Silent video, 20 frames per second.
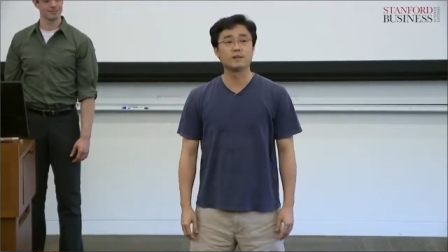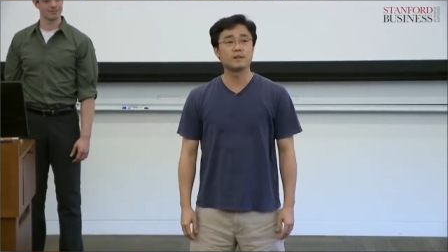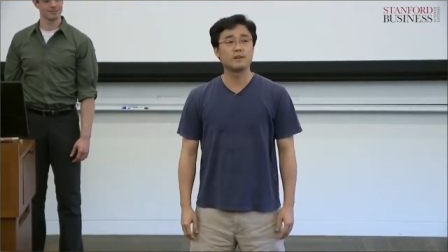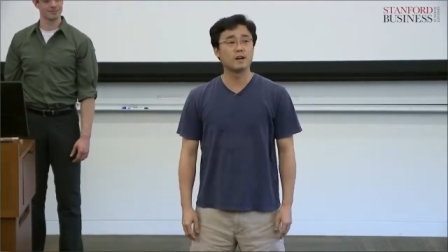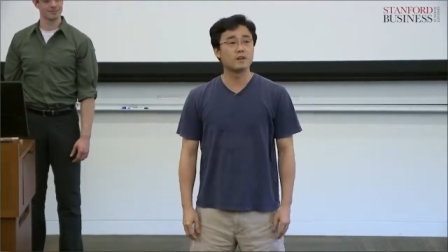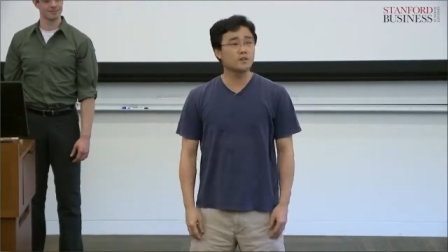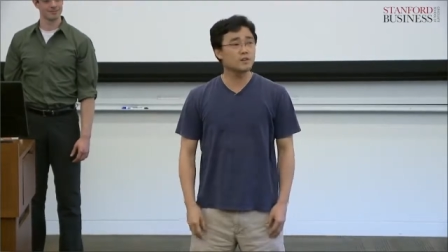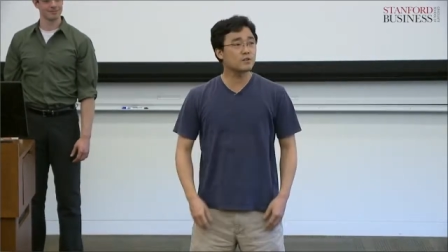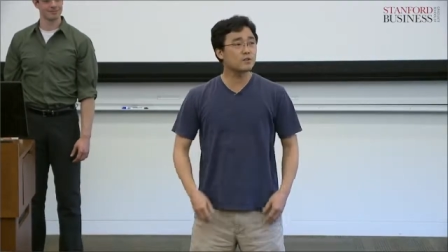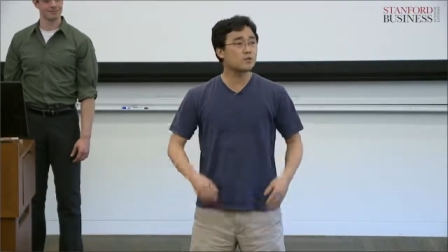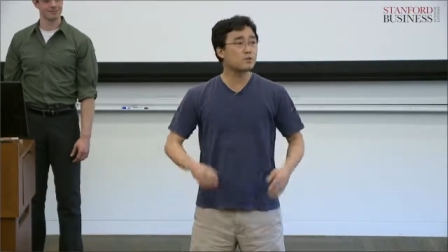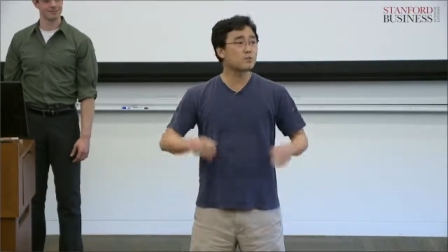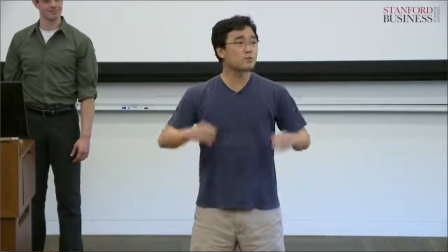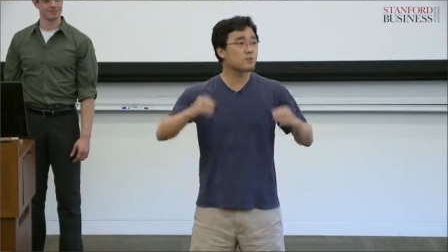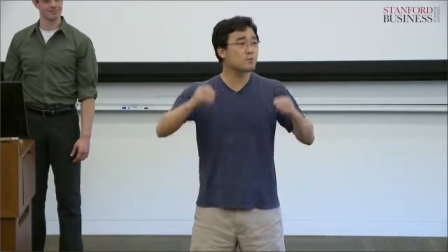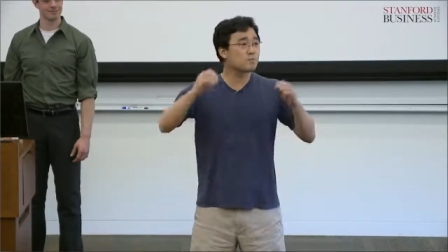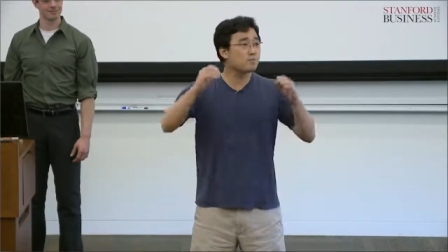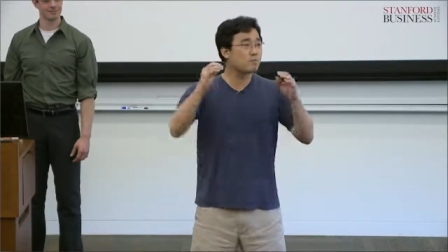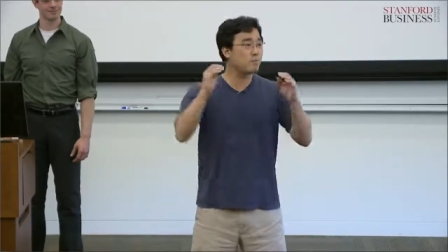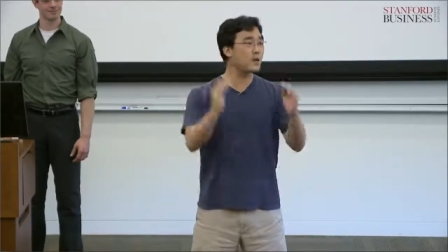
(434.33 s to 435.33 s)
I think this was
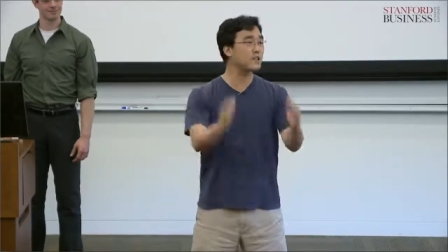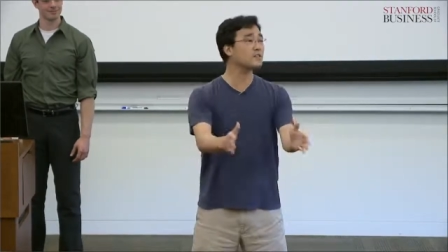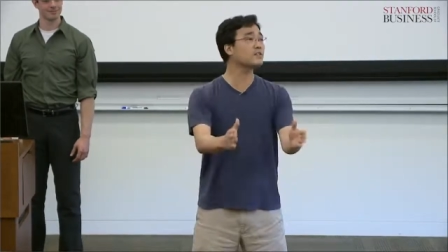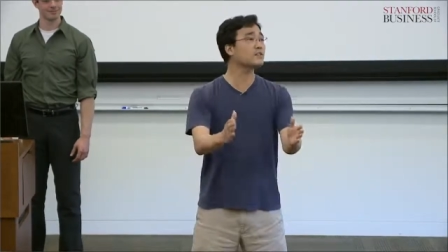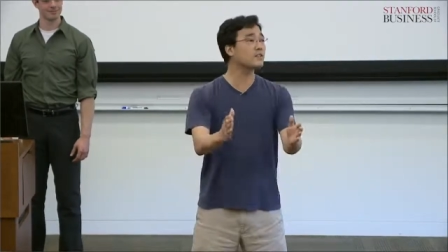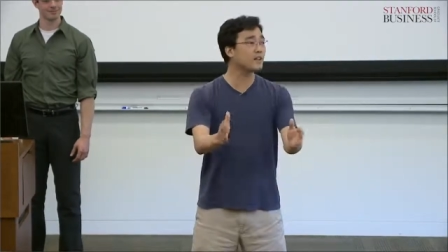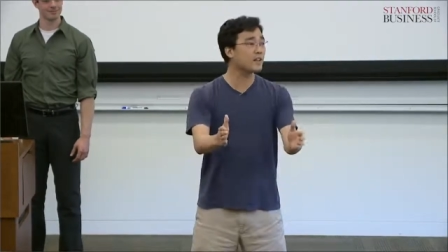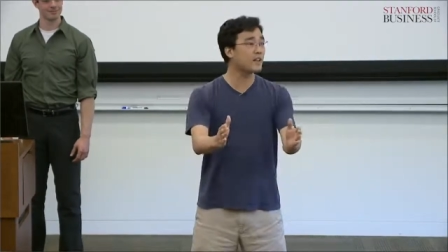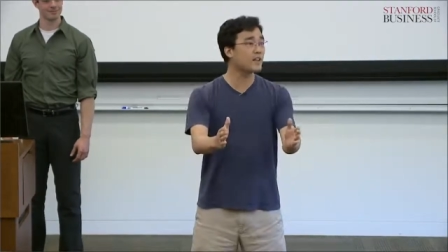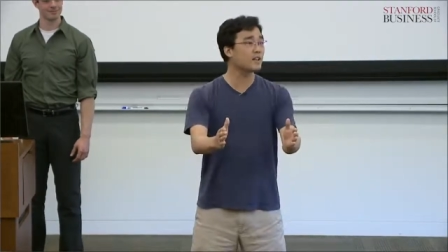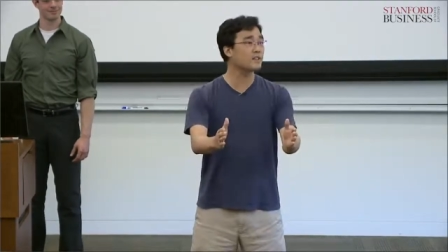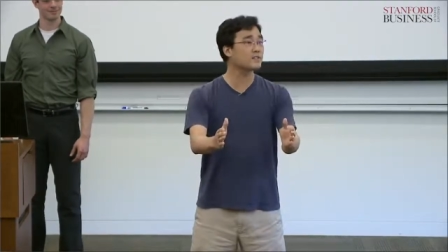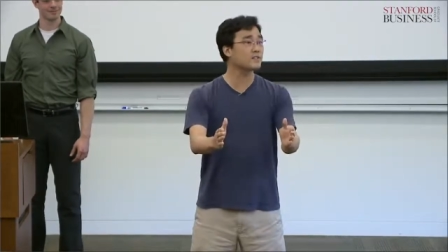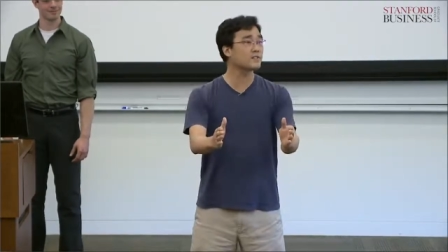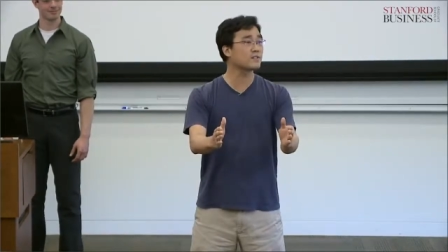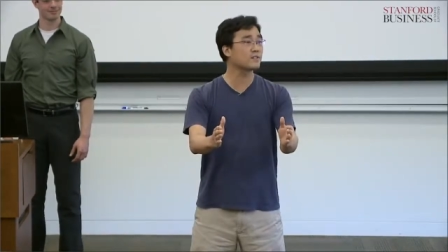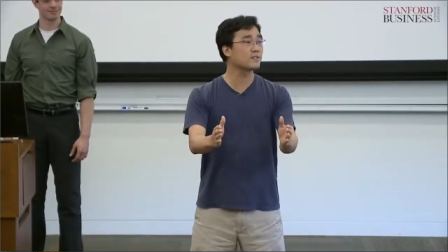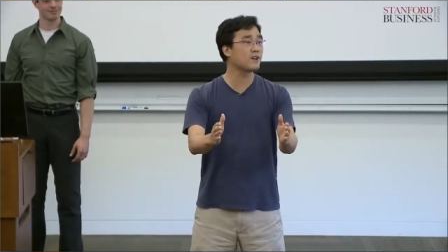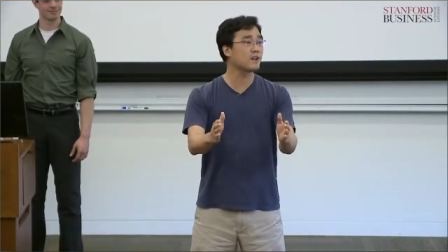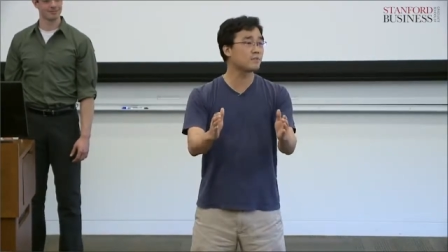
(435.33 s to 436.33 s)
the best
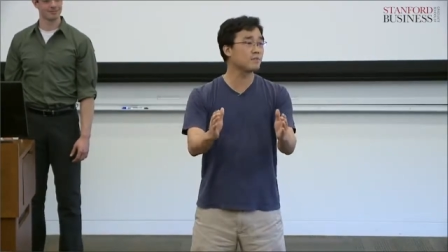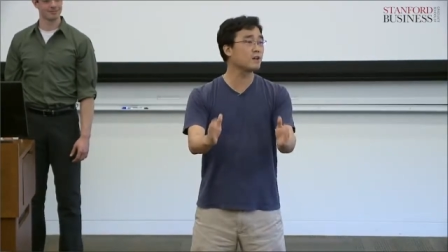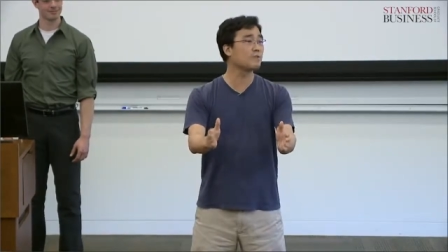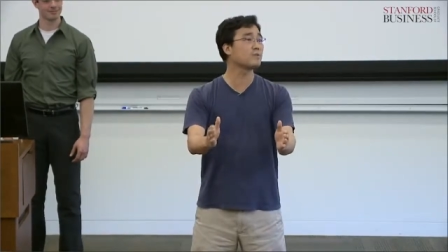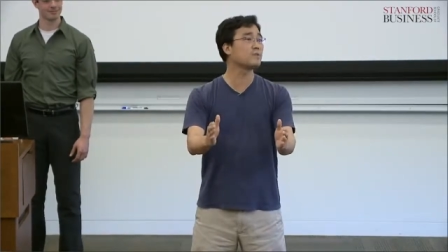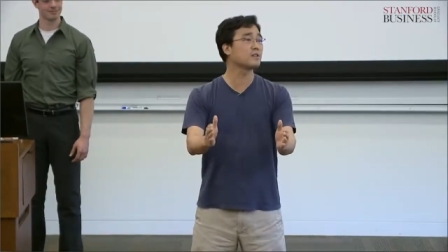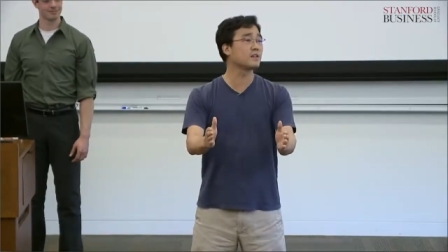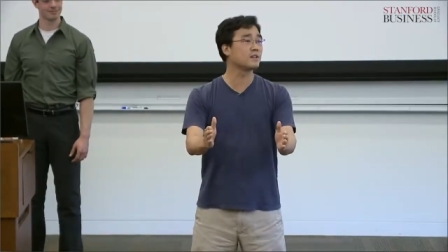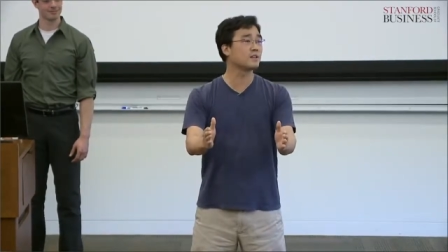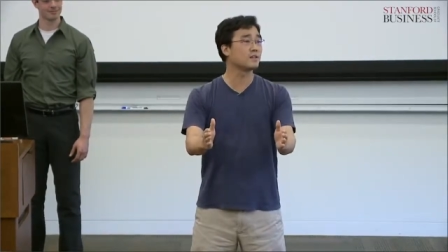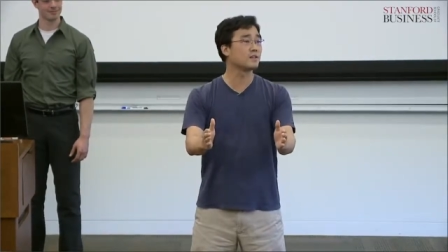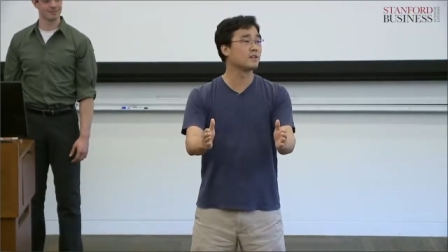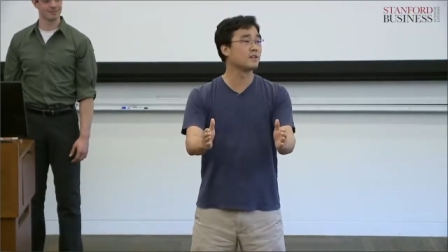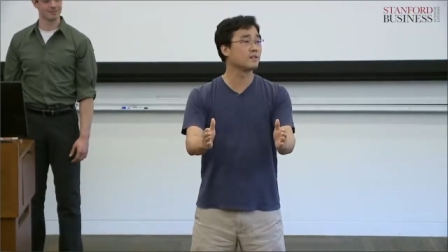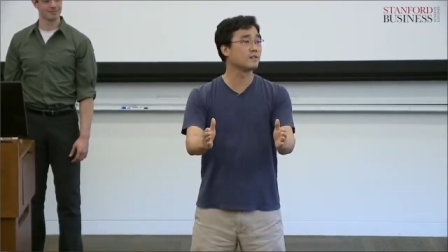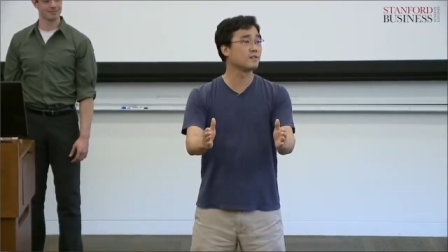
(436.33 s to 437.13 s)
class I've ever taken.